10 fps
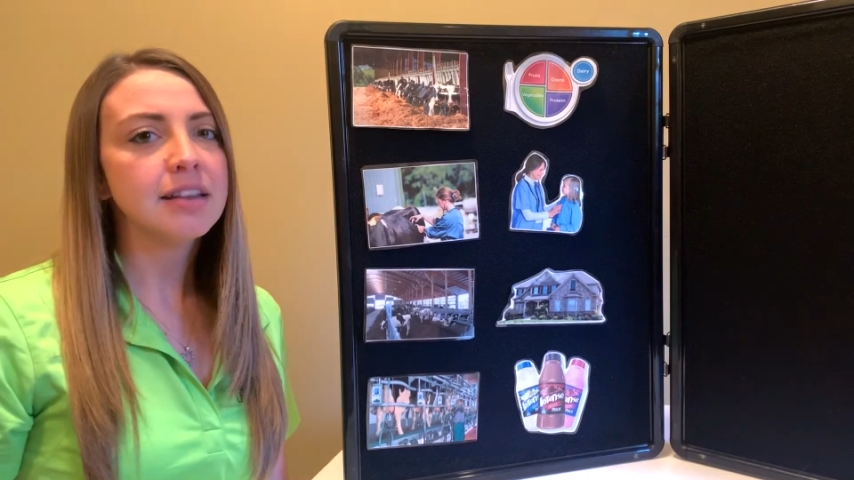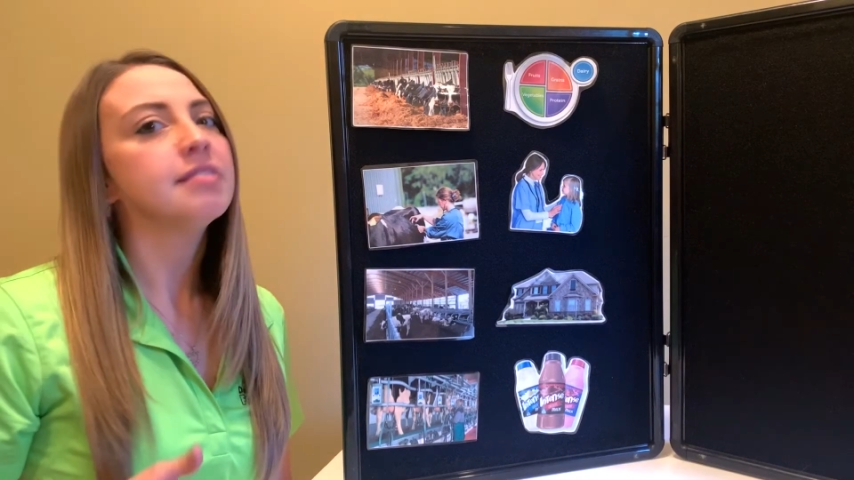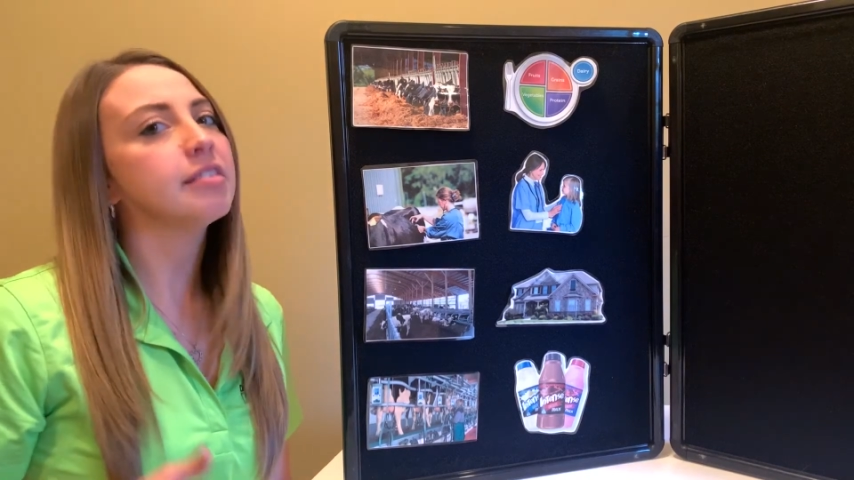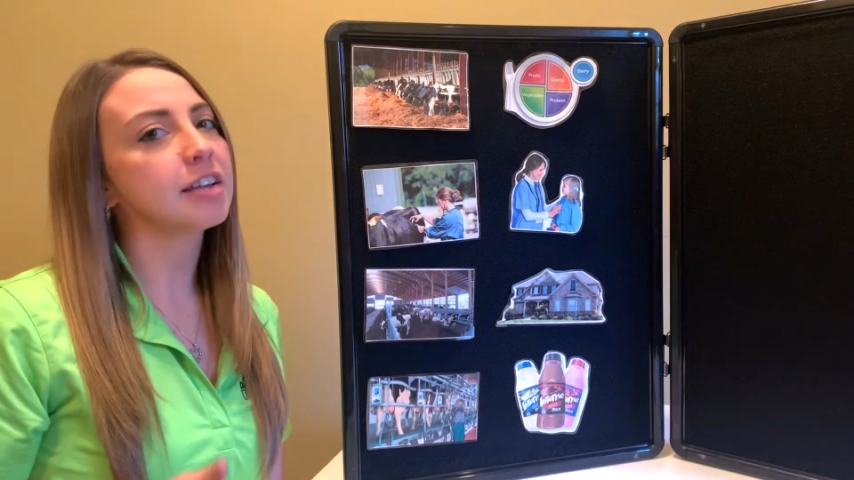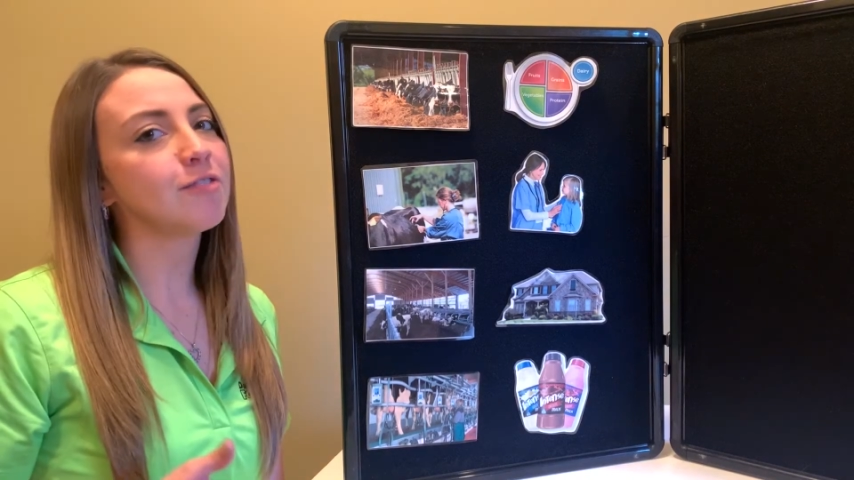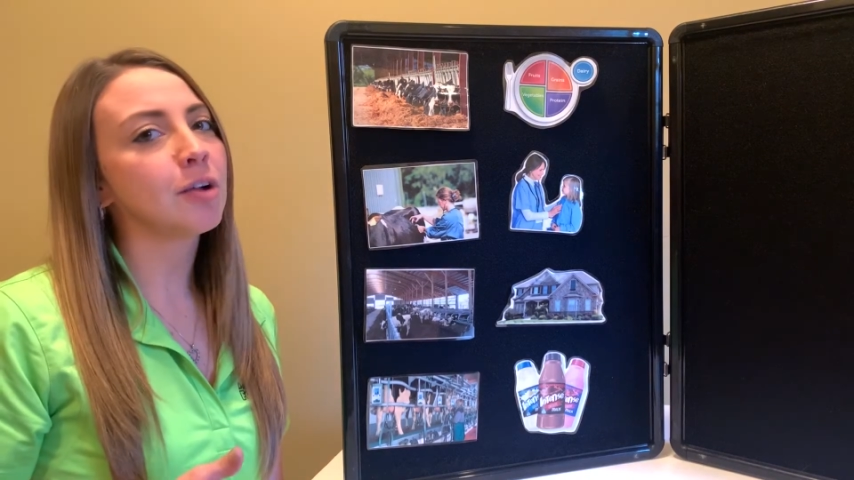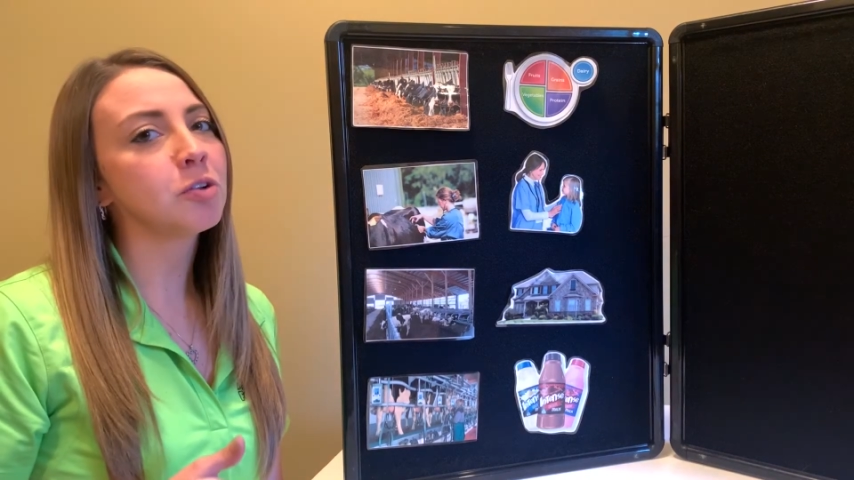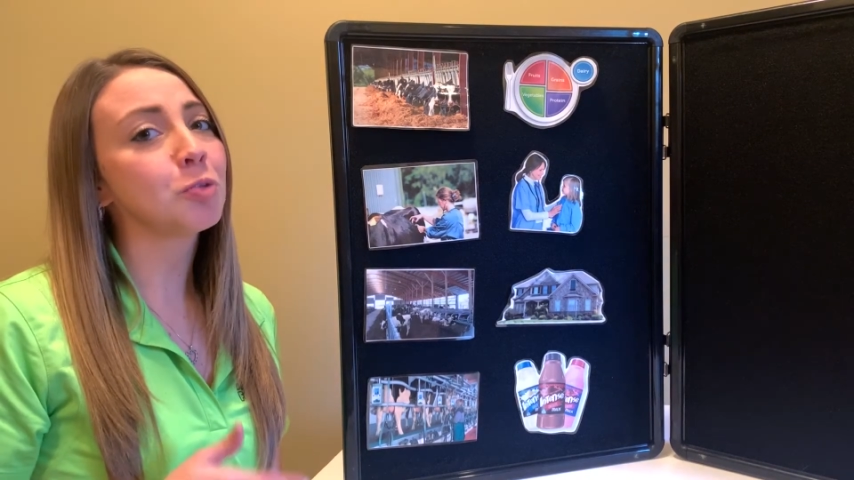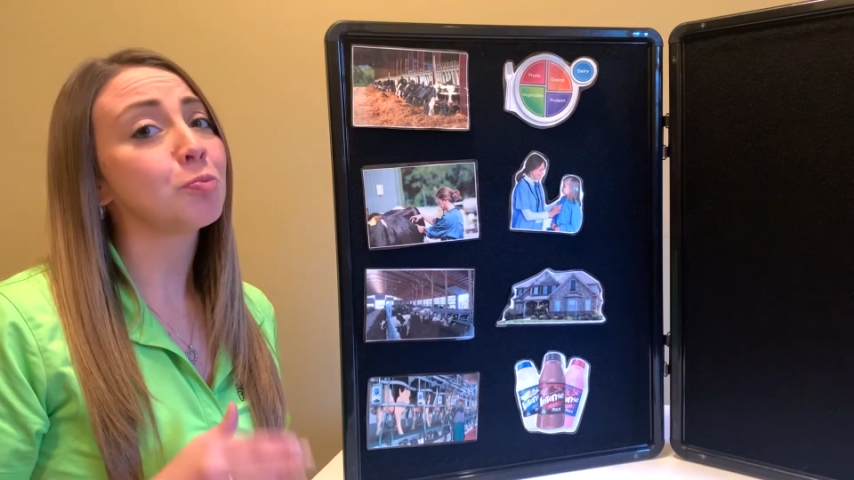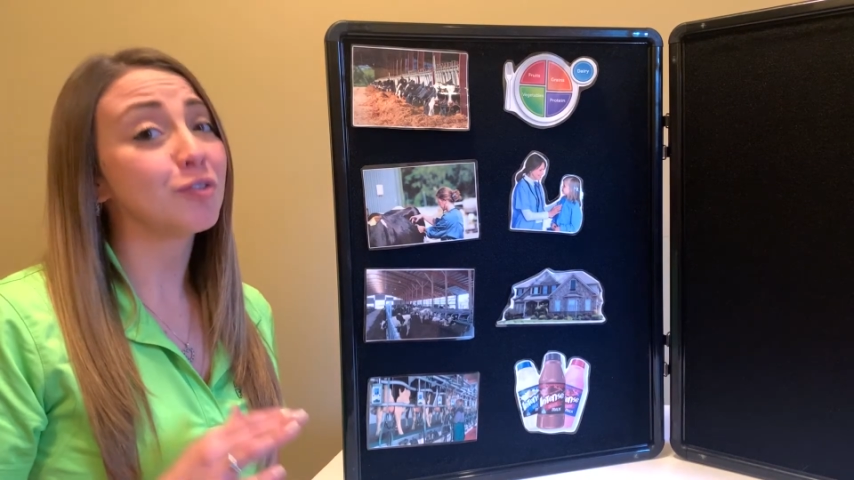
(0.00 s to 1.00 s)
dairy farmers
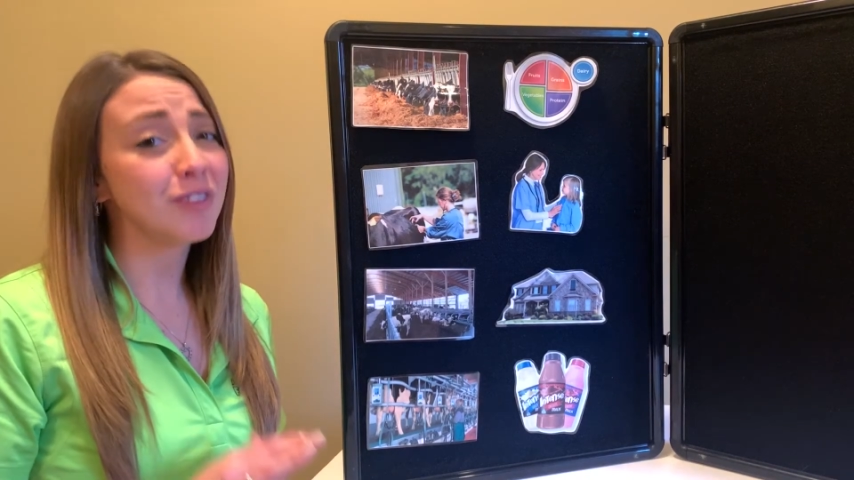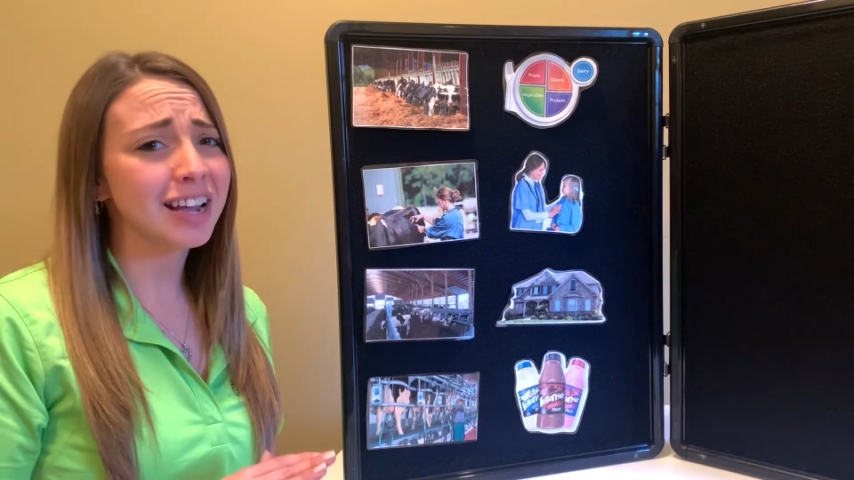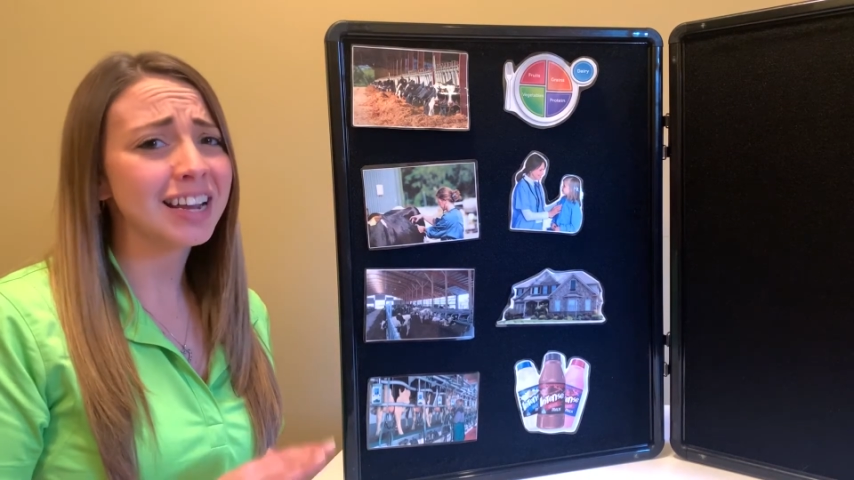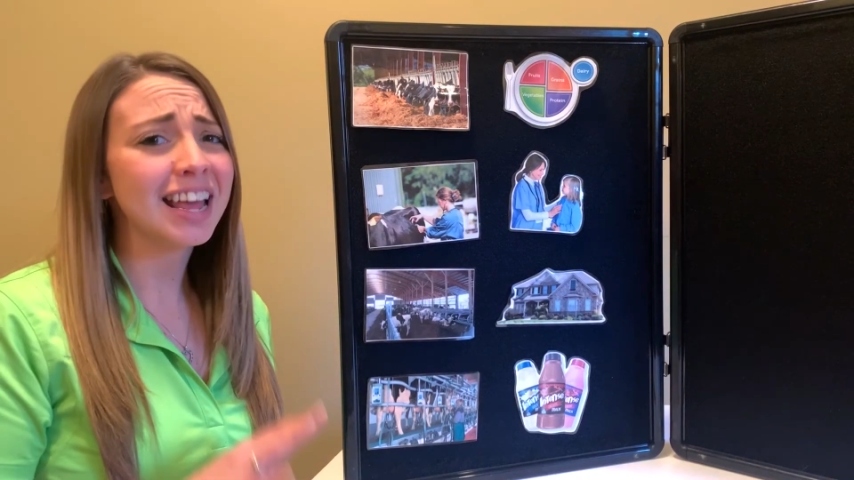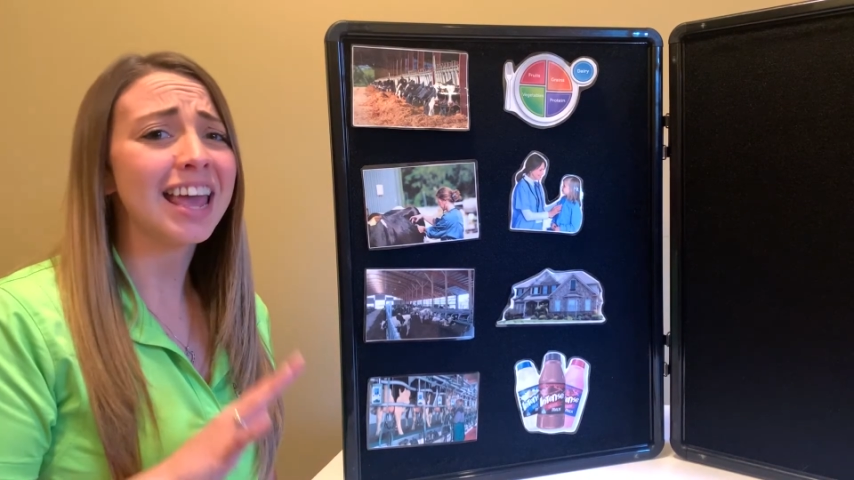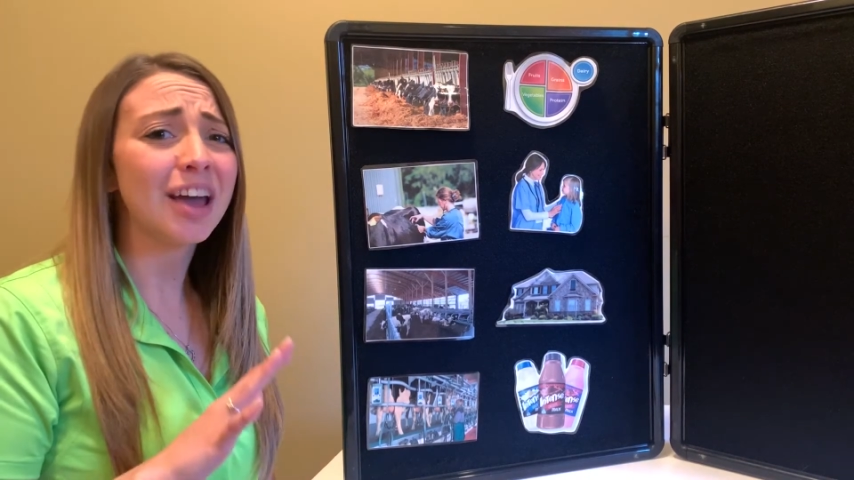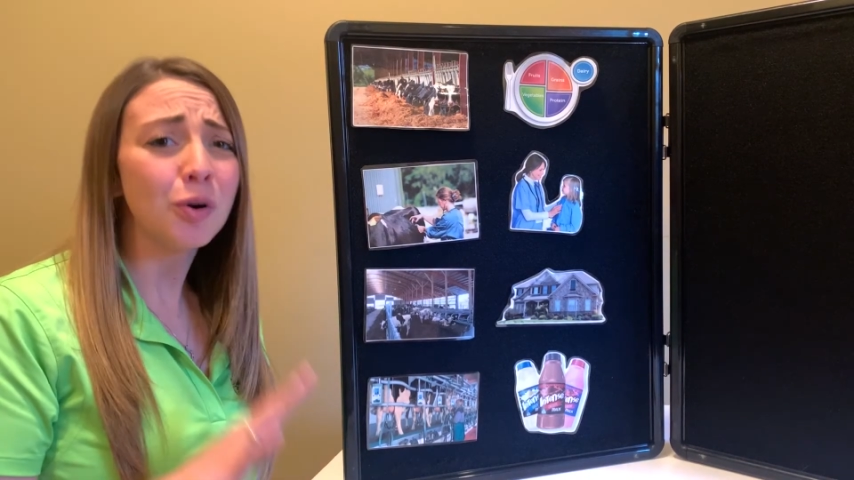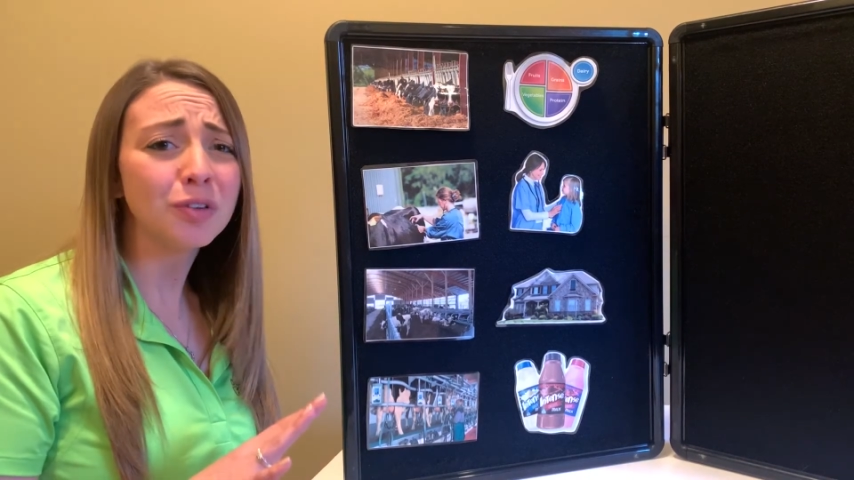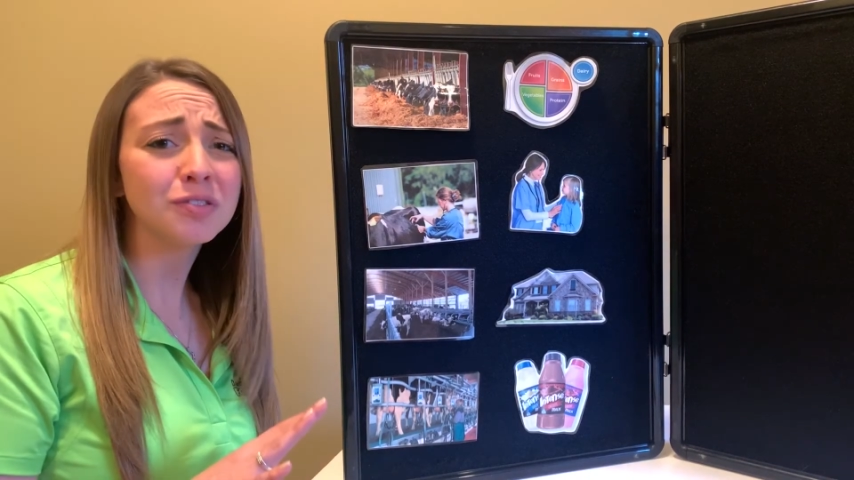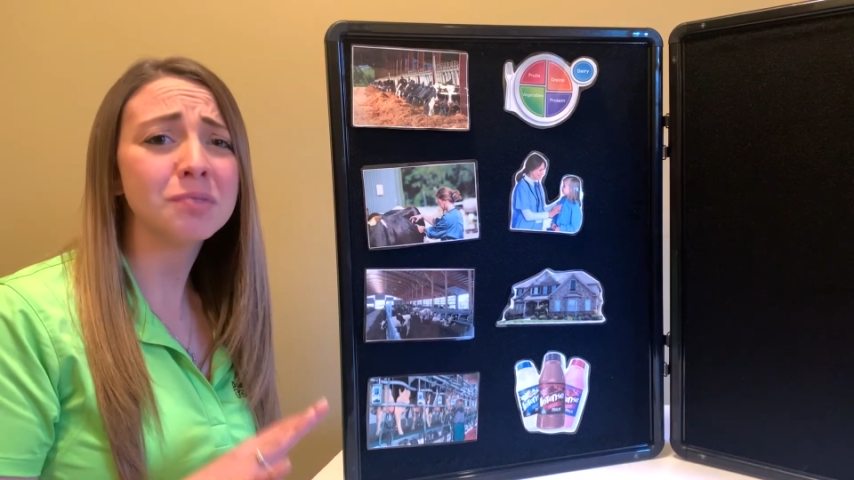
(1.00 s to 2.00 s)
provide a
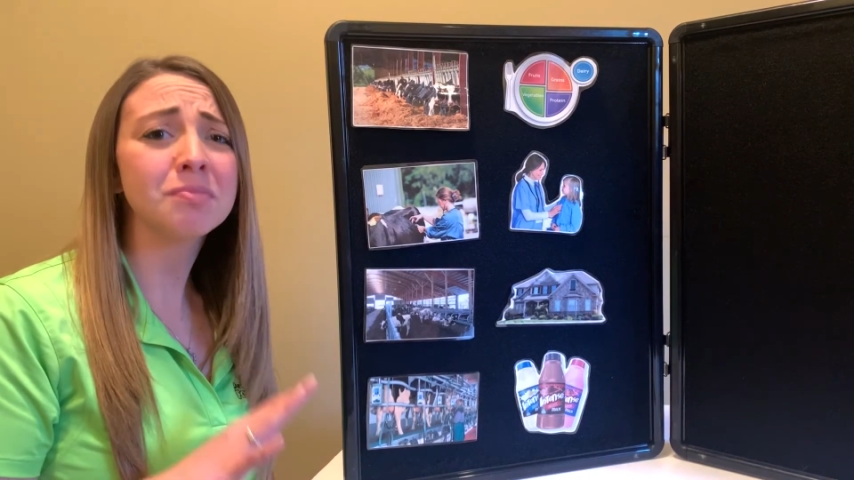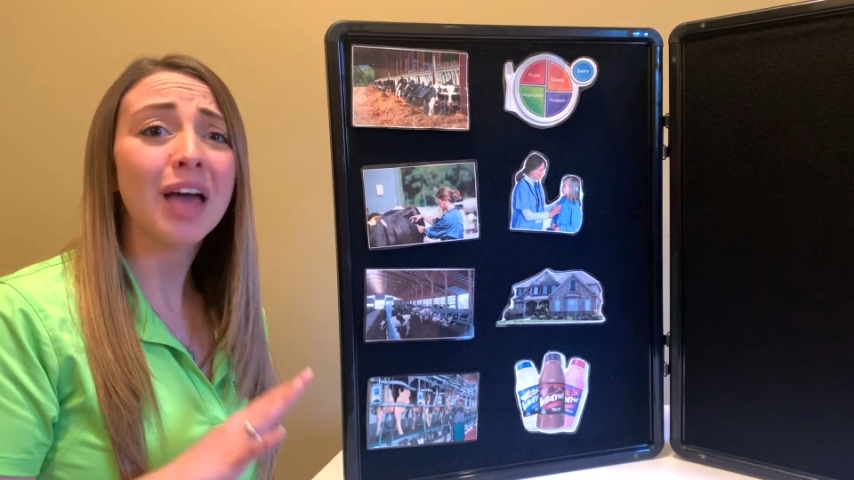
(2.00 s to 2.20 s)
wholesome,